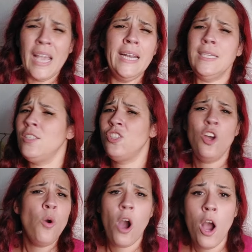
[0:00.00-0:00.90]
it is
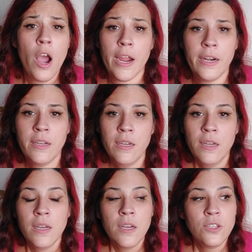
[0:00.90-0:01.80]
so hard
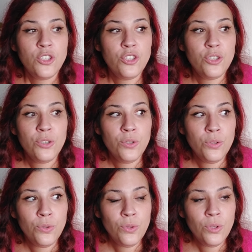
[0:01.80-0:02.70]

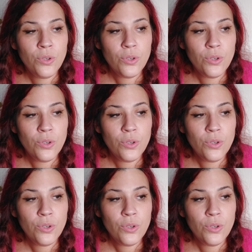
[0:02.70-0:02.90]
to